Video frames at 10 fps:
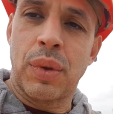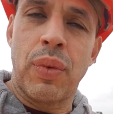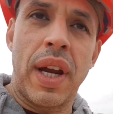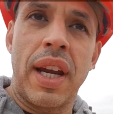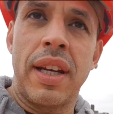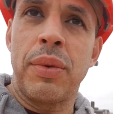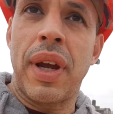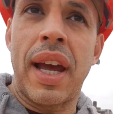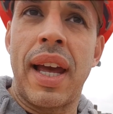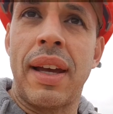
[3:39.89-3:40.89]
when
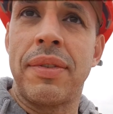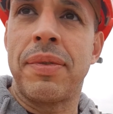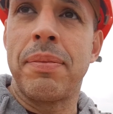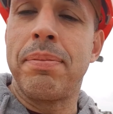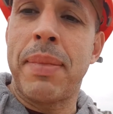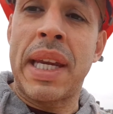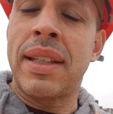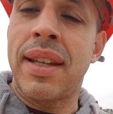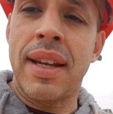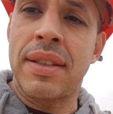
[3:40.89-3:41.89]
we have
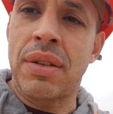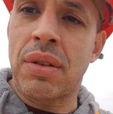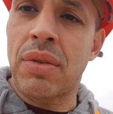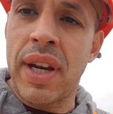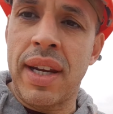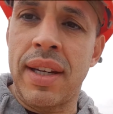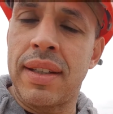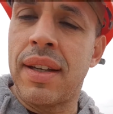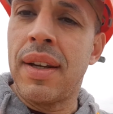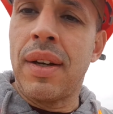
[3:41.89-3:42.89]
maintenance in the
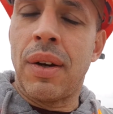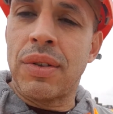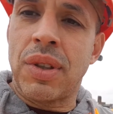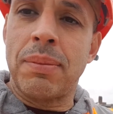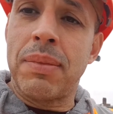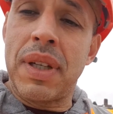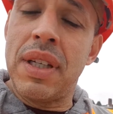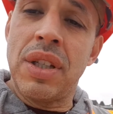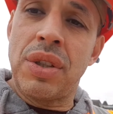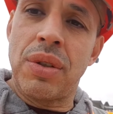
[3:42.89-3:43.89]
crane or some
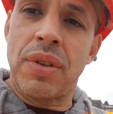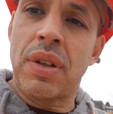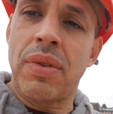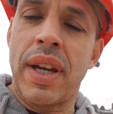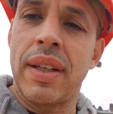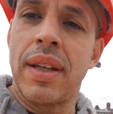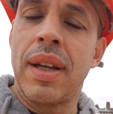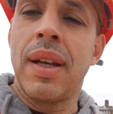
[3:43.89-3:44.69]
issue in the crane,